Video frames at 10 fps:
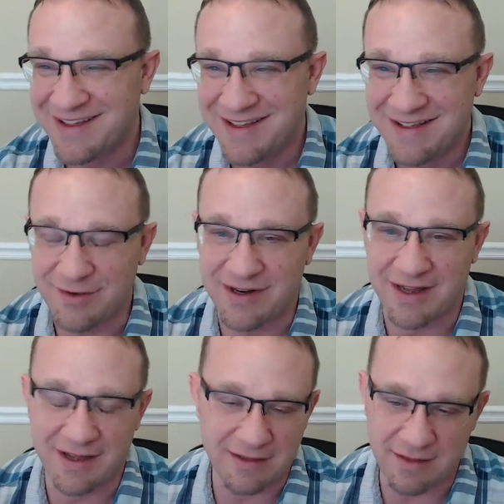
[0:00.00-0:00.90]
They're going
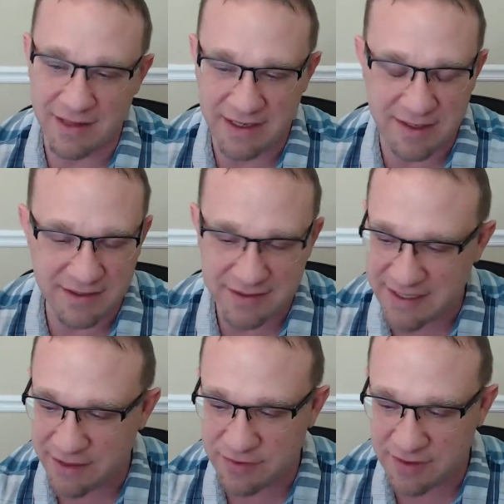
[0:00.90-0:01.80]
to
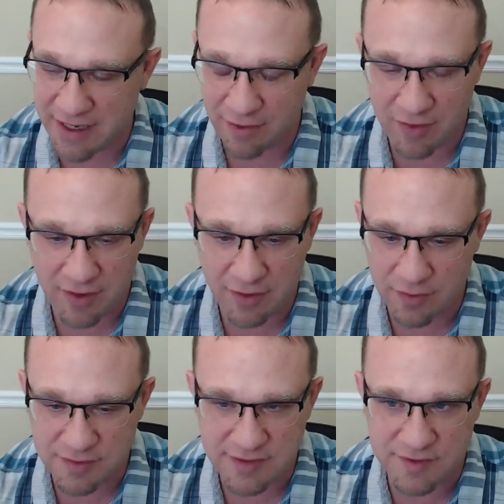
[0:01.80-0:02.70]
continue to layer on all
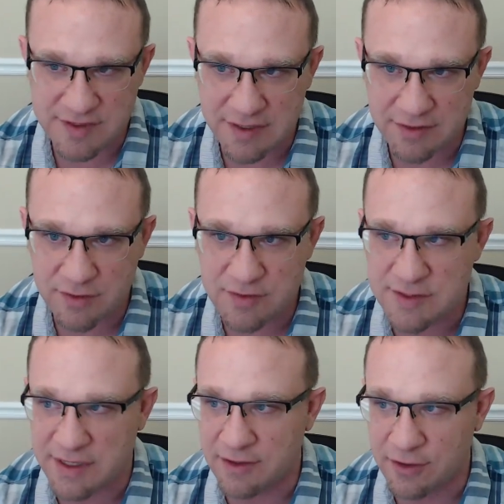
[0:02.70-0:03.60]
those different signals
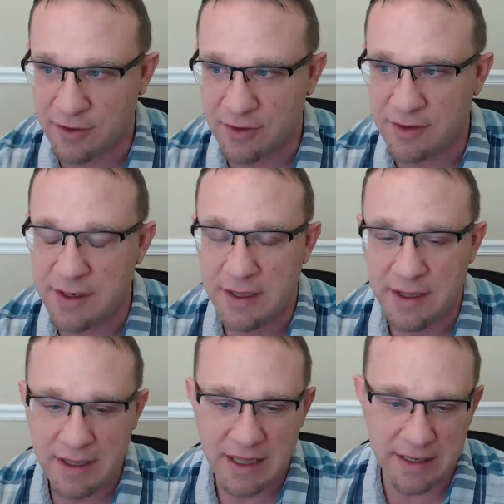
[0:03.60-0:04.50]
and learn
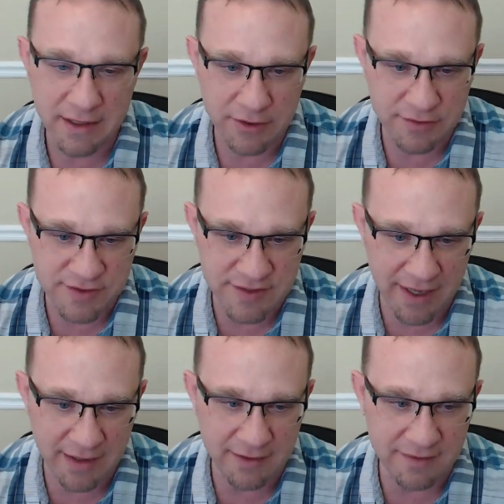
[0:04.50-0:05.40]
and
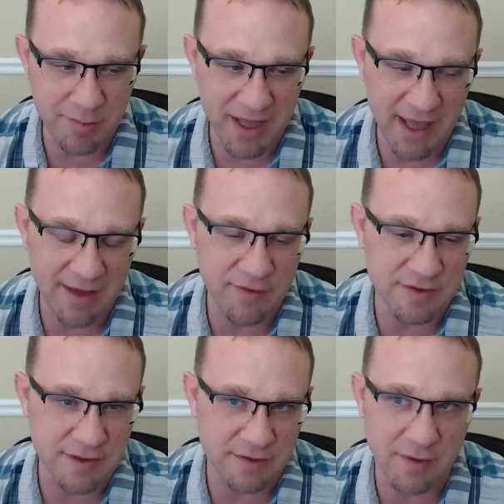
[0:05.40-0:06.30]
understand the
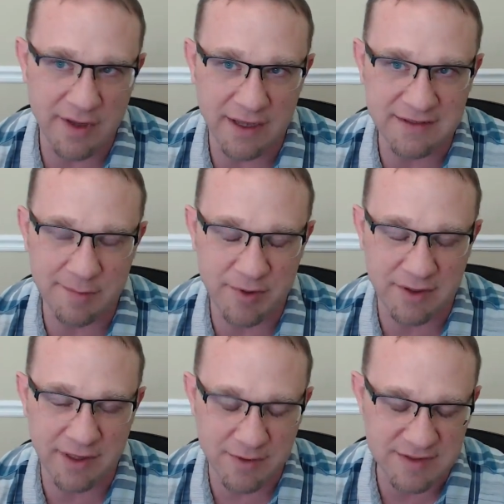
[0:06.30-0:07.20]
behaviors of, okay,
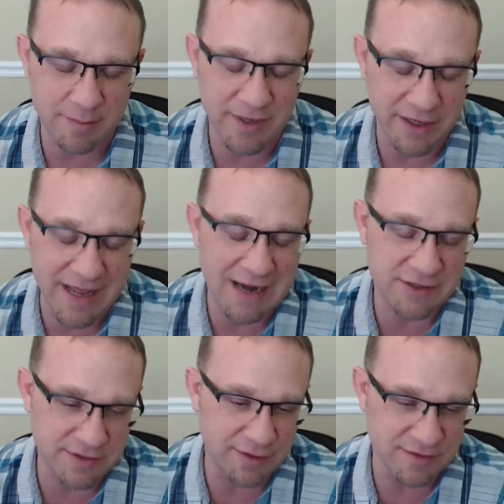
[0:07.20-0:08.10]
typically when somebody
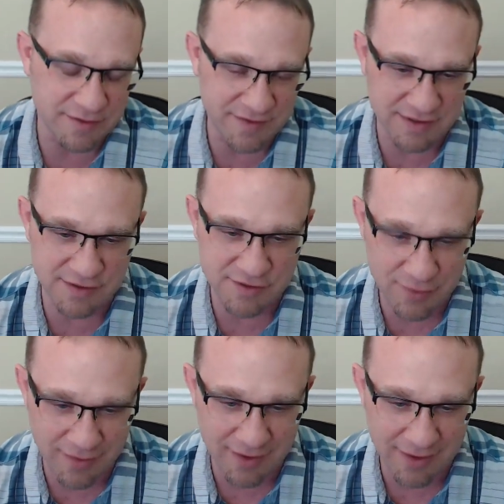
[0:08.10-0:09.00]
actually goes to visit the
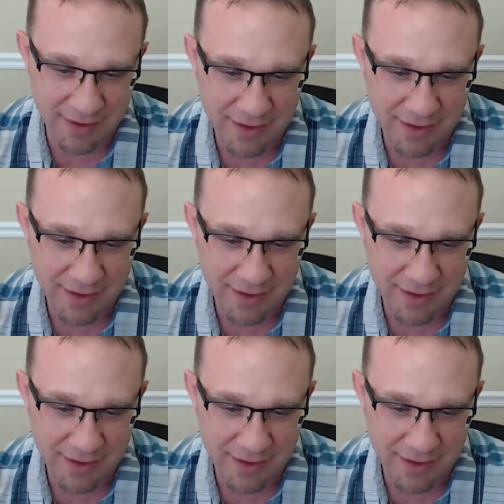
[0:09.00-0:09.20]
store,